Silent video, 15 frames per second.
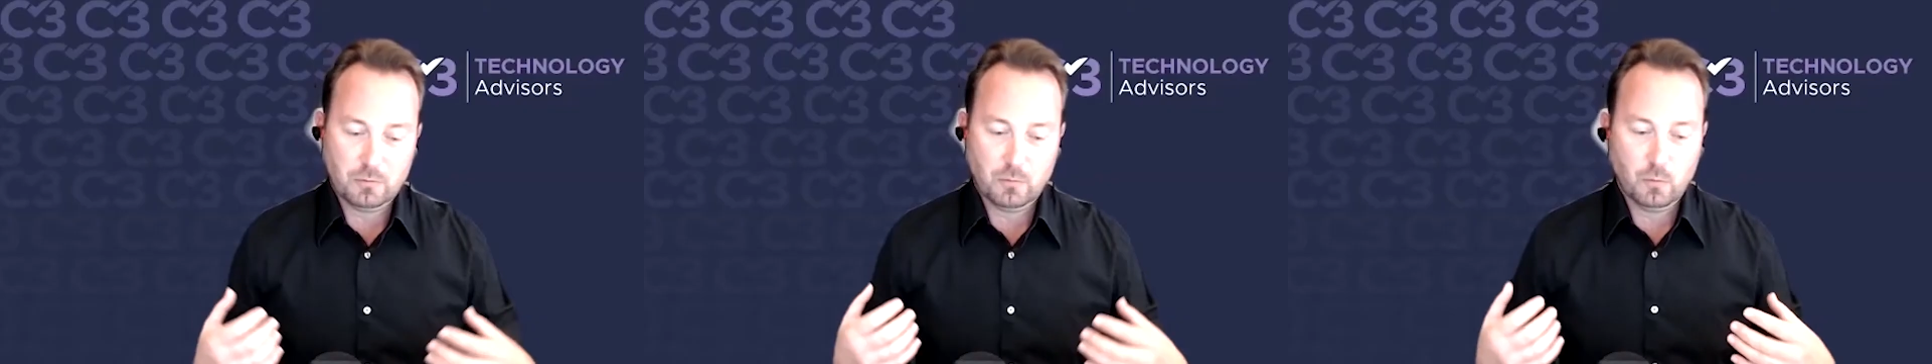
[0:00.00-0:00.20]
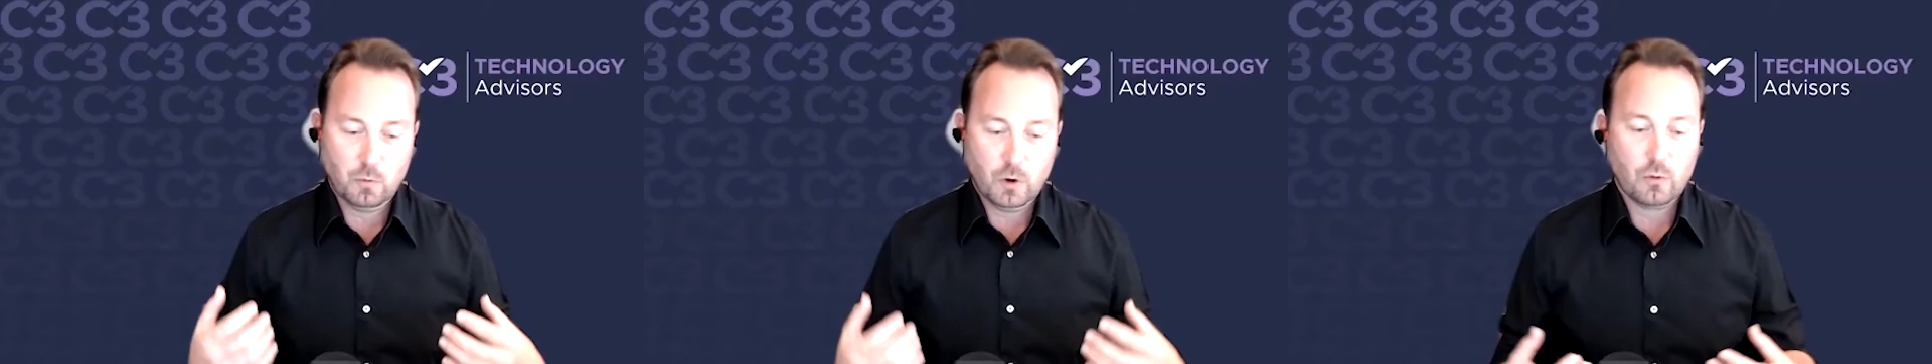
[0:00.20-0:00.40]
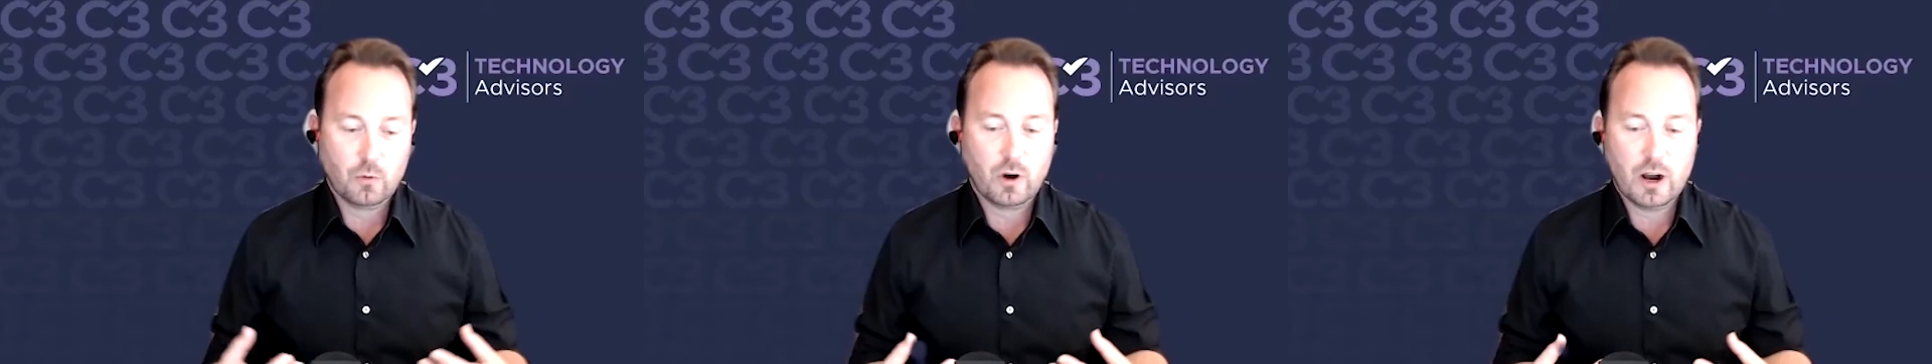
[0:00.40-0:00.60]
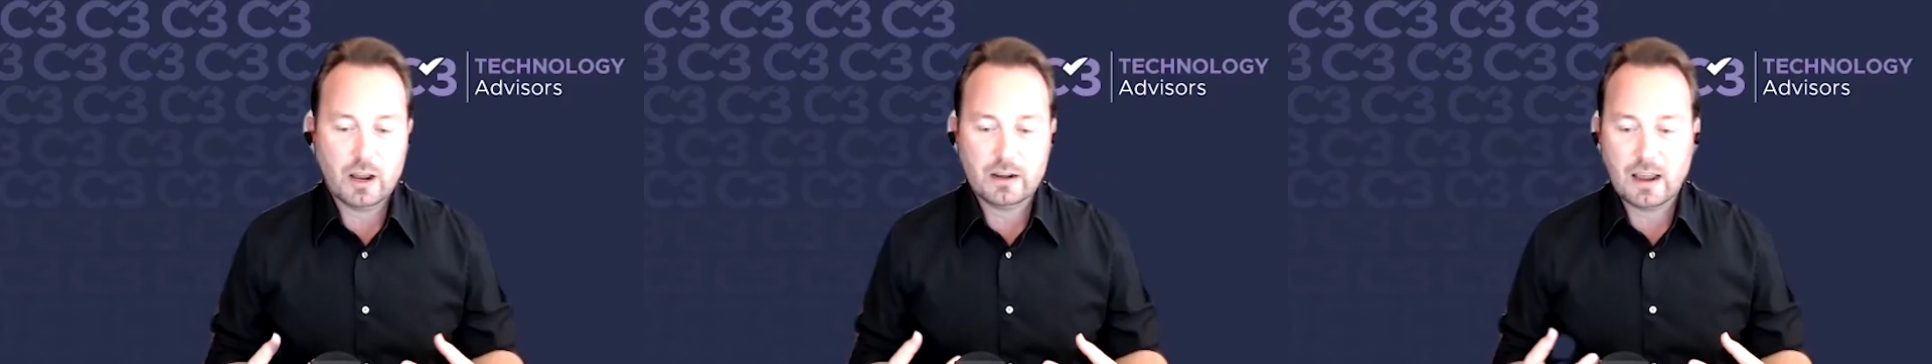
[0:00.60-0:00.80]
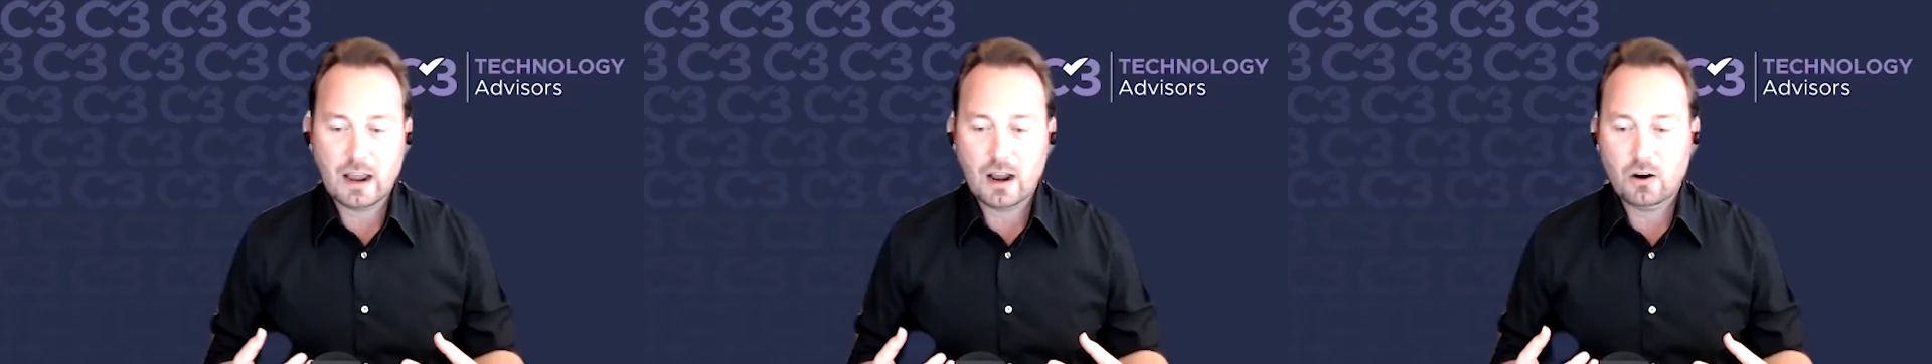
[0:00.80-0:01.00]
where we're at
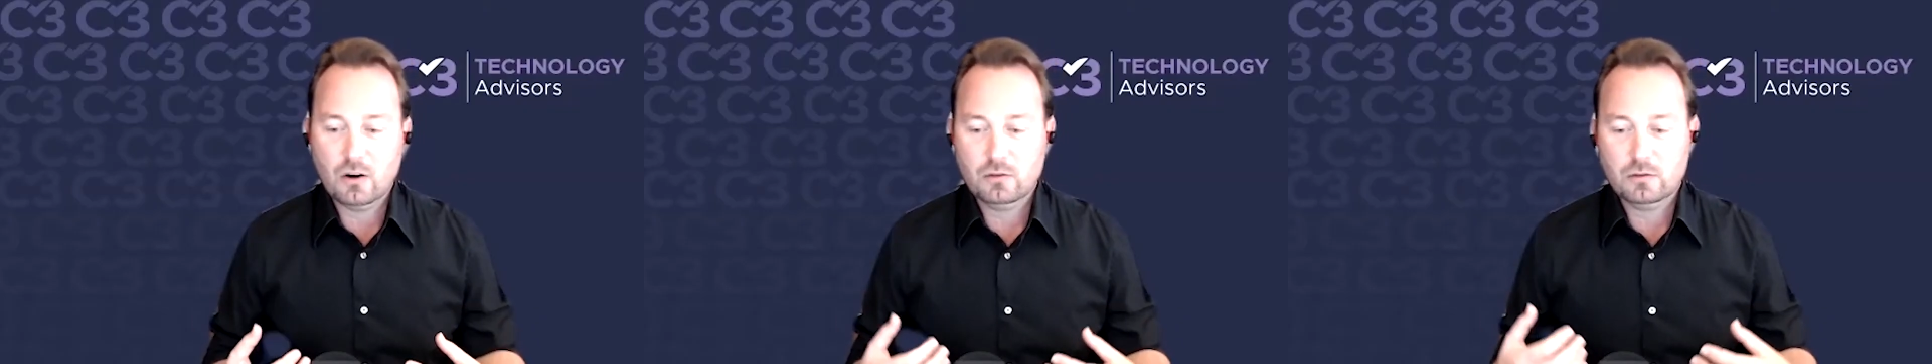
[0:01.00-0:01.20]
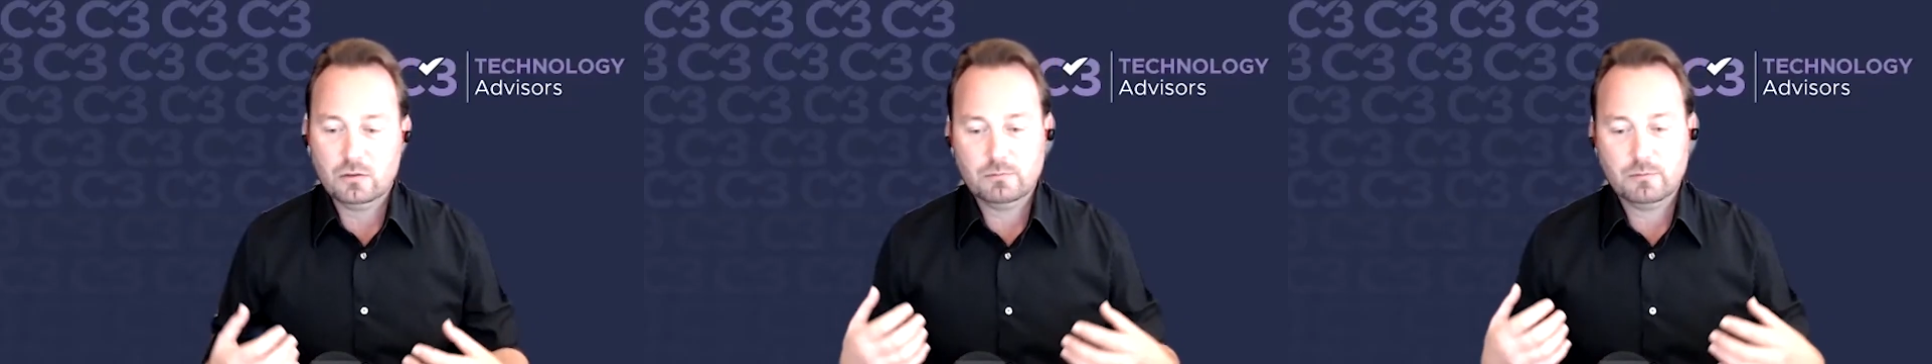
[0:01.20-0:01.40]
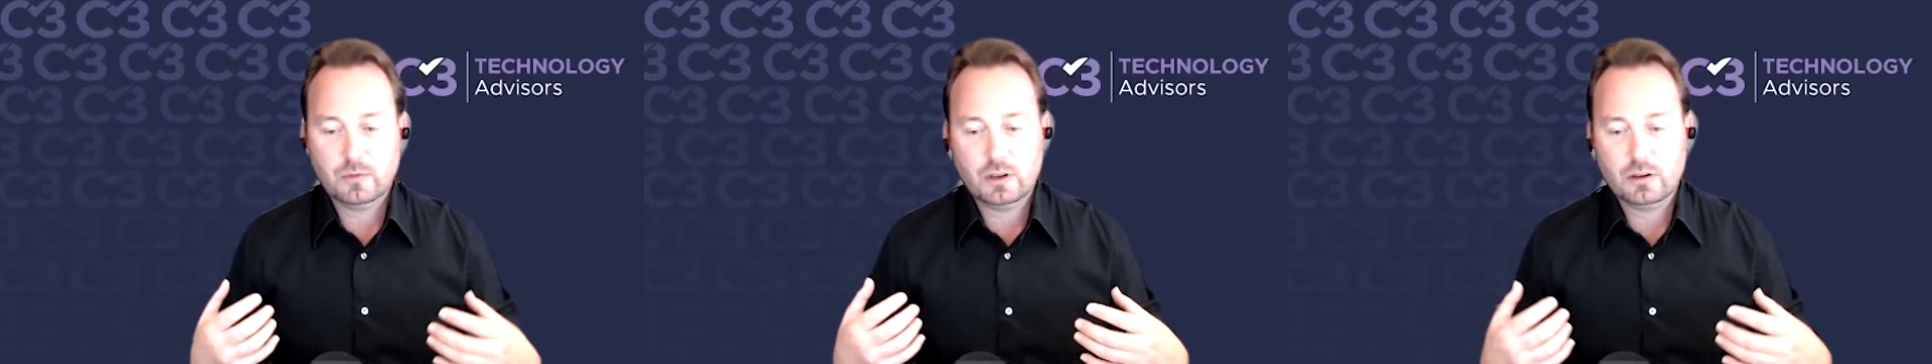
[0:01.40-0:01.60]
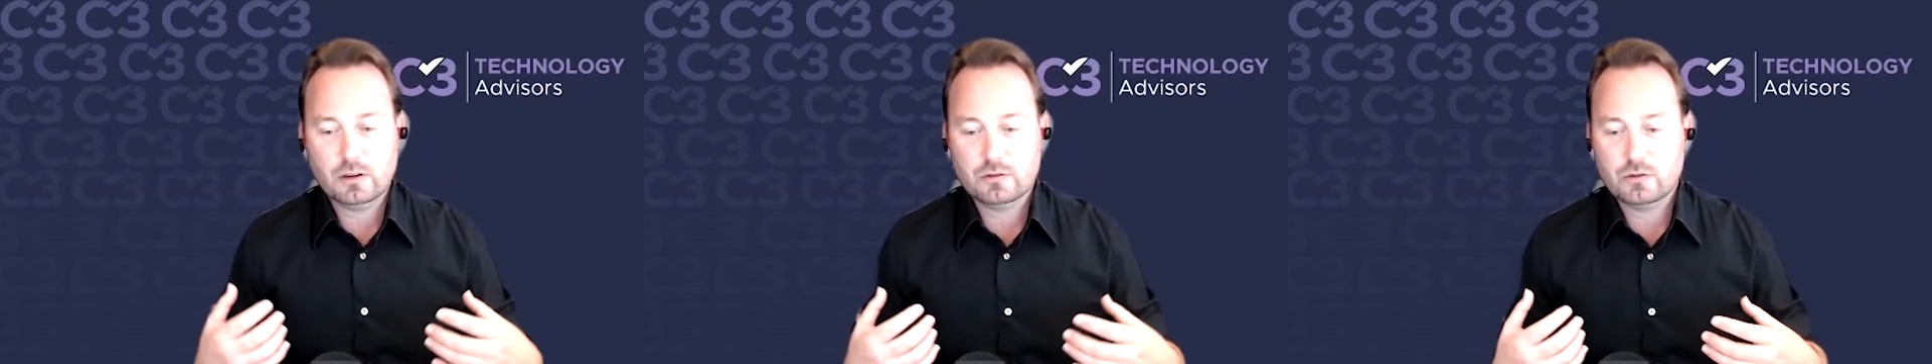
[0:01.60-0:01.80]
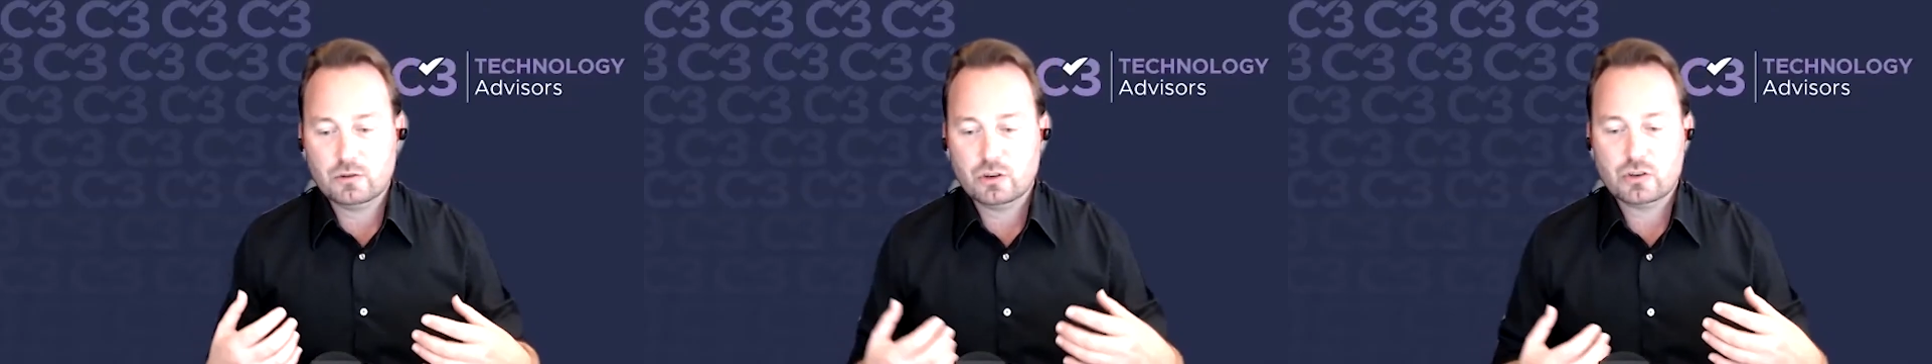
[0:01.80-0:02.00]
now,
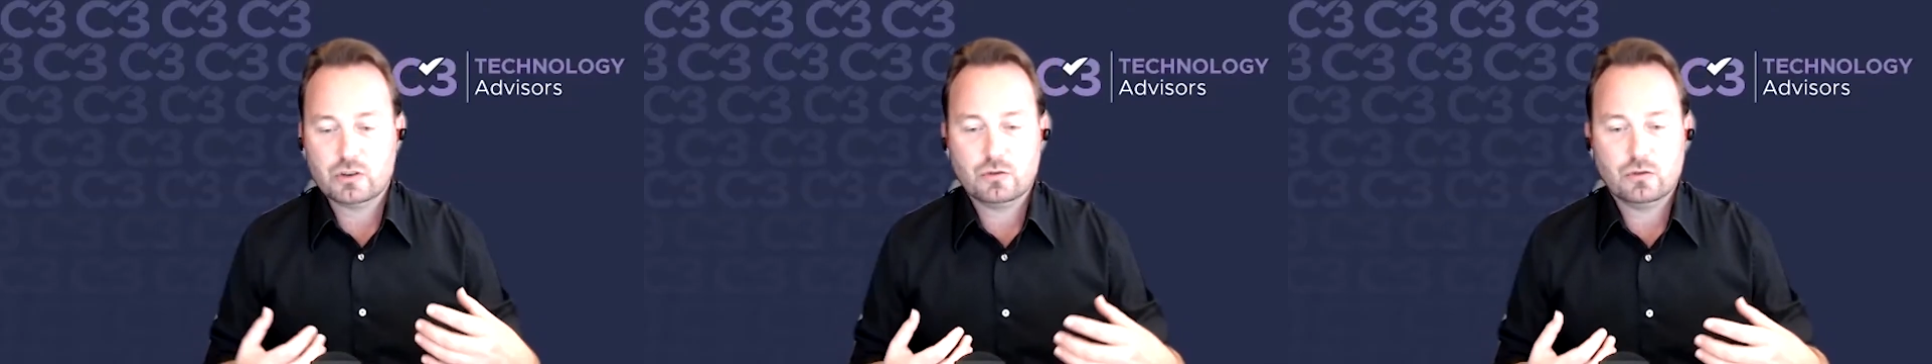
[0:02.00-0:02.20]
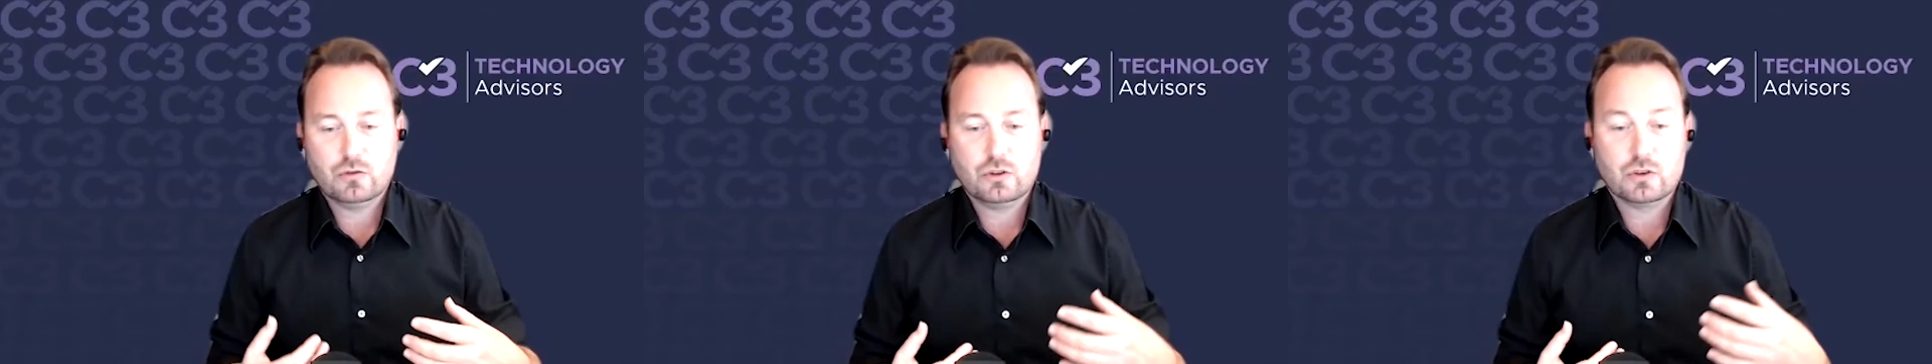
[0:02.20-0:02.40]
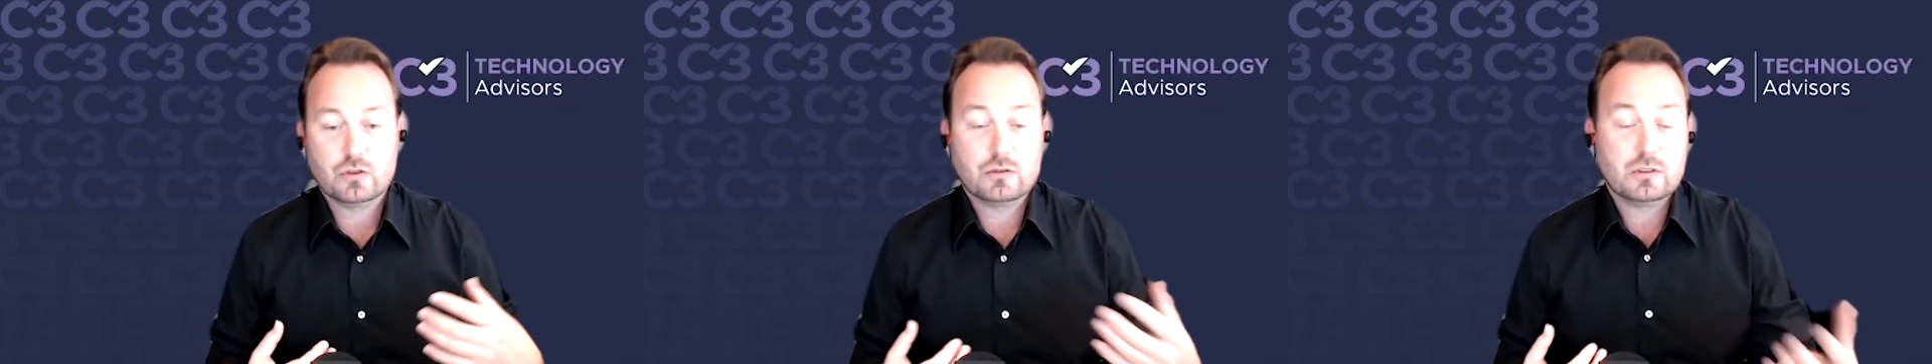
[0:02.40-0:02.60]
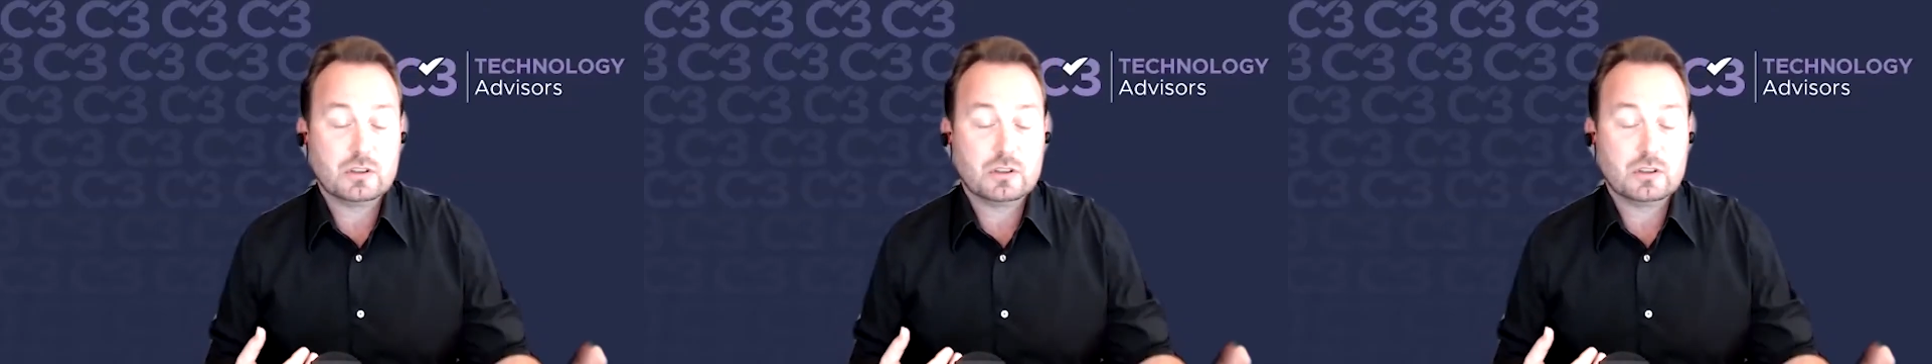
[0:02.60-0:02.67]
it just